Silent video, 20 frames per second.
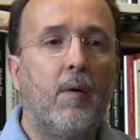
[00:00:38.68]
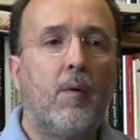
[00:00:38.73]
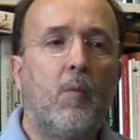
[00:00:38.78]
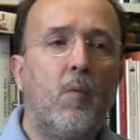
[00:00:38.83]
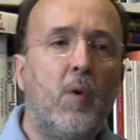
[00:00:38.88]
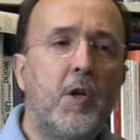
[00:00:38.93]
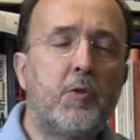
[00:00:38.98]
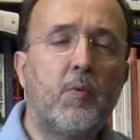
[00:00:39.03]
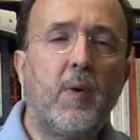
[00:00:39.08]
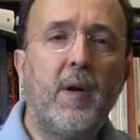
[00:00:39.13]

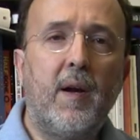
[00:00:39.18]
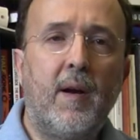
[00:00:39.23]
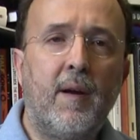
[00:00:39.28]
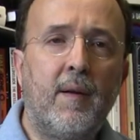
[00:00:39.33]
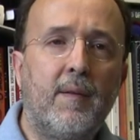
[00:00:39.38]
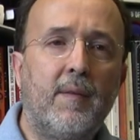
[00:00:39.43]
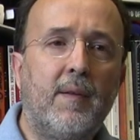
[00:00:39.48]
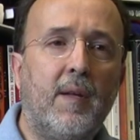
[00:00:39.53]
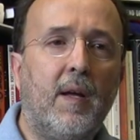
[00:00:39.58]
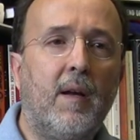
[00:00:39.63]
which were
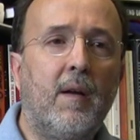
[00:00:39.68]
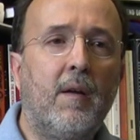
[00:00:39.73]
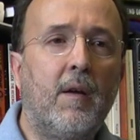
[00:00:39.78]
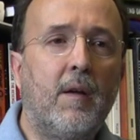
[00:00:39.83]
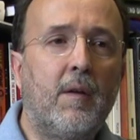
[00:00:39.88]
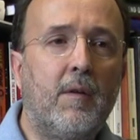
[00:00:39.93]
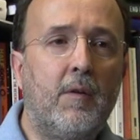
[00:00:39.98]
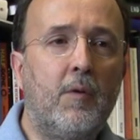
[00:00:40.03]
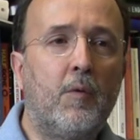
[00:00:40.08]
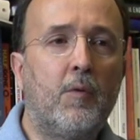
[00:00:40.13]
then
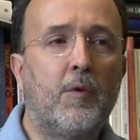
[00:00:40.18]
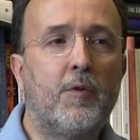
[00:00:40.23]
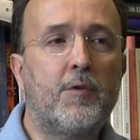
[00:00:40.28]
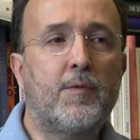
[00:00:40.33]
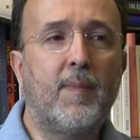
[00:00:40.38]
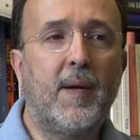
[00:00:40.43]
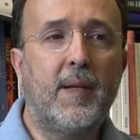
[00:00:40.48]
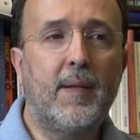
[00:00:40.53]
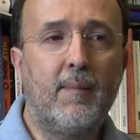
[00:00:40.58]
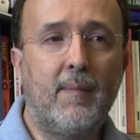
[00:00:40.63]

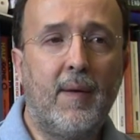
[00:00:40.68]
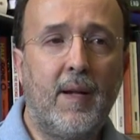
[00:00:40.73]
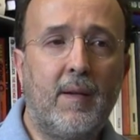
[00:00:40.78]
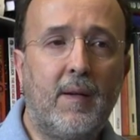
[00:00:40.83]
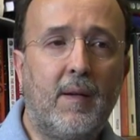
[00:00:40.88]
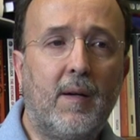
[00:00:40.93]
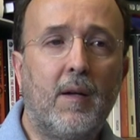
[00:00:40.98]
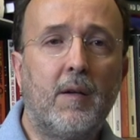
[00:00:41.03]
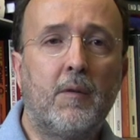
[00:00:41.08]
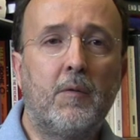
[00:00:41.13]
Newton's
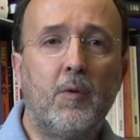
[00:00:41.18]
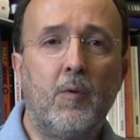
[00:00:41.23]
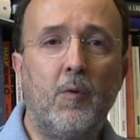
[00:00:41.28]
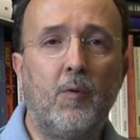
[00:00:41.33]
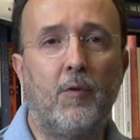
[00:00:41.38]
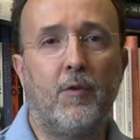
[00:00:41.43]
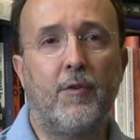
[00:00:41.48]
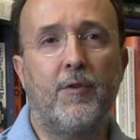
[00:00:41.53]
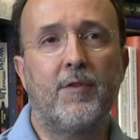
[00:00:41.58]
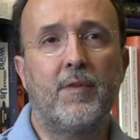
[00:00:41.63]
mathematical
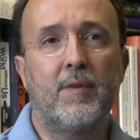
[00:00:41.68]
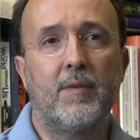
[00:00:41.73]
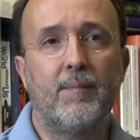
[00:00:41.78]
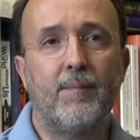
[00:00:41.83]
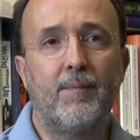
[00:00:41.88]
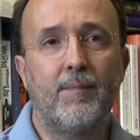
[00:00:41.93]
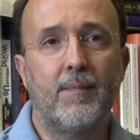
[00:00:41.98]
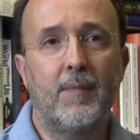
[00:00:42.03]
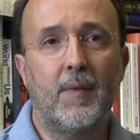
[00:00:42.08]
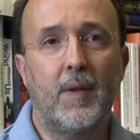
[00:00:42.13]
tools
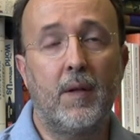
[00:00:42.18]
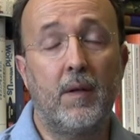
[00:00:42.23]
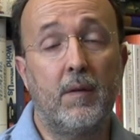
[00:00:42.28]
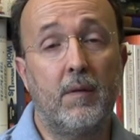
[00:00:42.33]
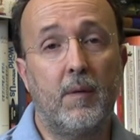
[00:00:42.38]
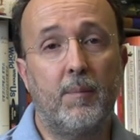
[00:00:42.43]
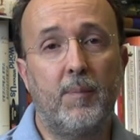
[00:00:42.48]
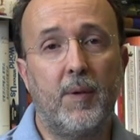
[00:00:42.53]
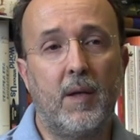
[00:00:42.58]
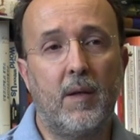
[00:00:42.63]
in
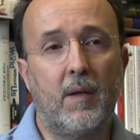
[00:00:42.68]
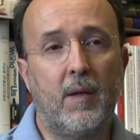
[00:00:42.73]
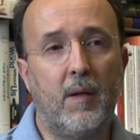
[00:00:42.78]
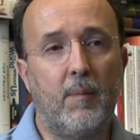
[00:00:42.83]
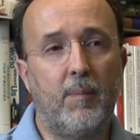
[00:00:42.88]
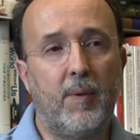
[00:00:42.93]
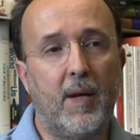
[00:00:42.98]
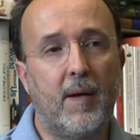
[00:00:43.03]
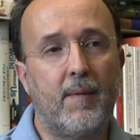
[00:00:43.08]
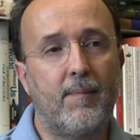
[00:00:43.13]
the
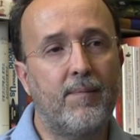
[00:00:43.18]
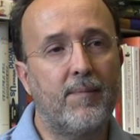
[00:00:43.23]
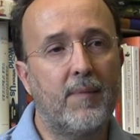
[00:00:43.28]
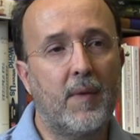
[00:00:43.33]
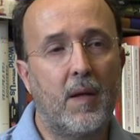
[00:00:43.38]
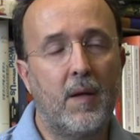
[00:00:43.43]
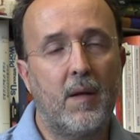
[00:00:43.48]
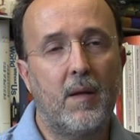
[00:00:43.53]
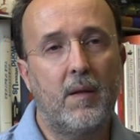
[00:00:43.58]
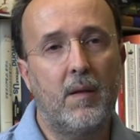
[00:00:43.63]
Principia.
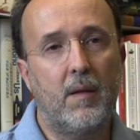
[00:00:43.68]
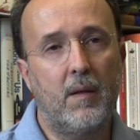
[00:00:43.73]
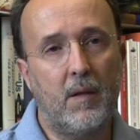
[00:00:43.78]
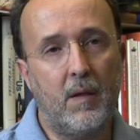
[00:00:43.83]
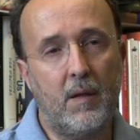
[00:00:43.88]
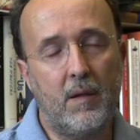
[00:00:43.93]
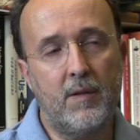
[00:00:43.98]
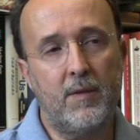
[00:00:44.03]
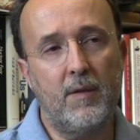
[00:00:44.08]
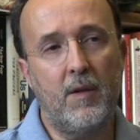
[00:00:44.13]

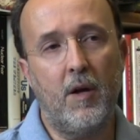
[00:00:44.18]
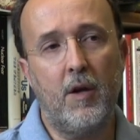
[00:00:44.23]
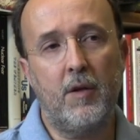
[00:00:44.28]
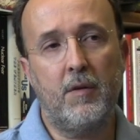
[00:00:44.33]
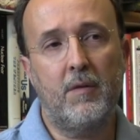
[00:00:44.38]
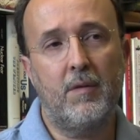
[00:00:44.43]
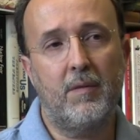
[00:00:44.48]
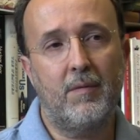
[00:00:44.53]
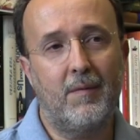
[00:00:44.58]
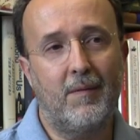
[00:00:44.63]
There is
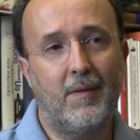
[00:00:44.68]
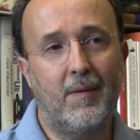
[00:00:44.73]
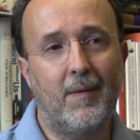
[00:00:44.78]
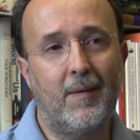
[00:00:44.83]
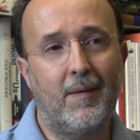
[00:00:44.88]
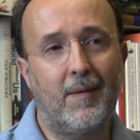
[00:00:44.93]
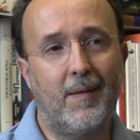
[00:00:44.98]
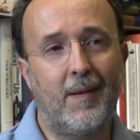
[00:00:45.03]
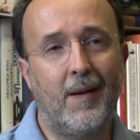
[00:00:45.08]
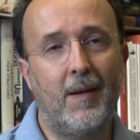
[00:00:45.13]
not
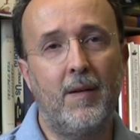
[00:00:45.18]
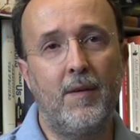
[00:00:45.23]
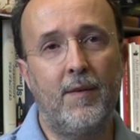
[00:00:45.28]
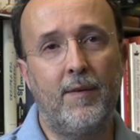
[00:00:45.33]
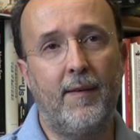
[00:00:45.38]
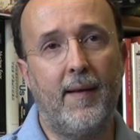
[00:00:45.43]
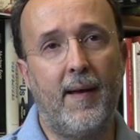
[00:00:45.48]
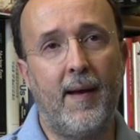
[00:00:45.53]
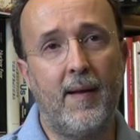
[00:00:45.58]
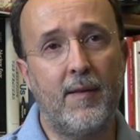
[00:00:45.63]
an
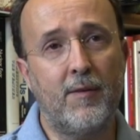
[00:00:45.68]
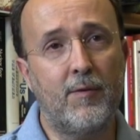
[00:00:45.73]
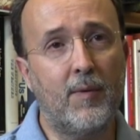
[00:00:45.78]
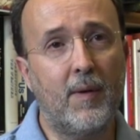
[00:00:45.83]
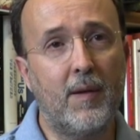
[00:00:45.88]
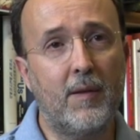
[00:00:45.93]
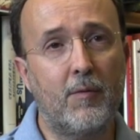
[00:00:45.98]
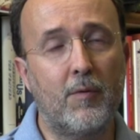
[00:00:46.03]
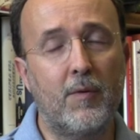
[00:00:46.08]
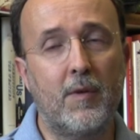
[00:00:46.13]
easy
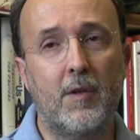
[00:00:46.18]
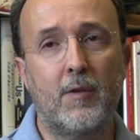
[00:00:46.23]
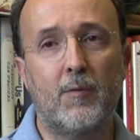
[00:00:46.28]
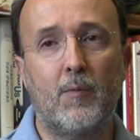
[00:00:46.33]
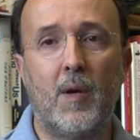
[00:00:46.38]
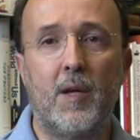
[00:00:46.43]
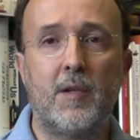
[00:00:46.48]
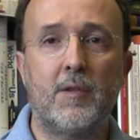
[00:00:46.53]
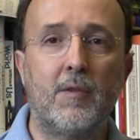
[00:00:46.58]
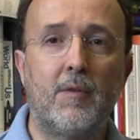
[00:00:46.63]
answer to this
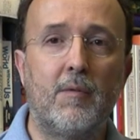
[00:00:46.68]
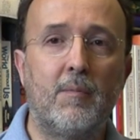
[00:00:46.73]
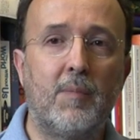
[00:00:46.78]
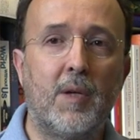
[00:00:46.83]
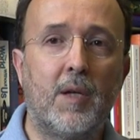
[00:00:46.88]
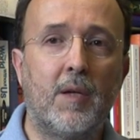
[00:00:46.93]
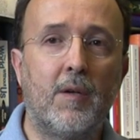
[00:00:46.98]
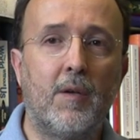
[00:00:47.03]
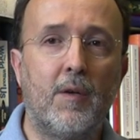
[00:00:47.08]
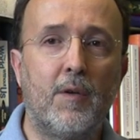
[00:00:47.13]
question
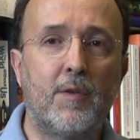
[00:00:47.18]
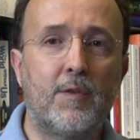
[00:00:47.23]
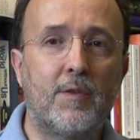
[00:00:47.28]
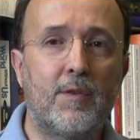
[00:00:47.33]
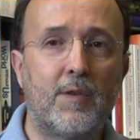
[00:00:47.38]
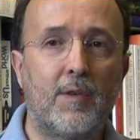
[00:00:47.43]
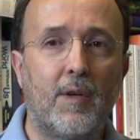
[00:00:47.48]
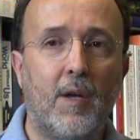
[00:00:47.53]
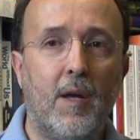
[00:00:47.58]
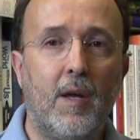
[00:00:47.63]

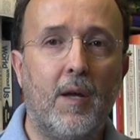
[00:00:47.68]
because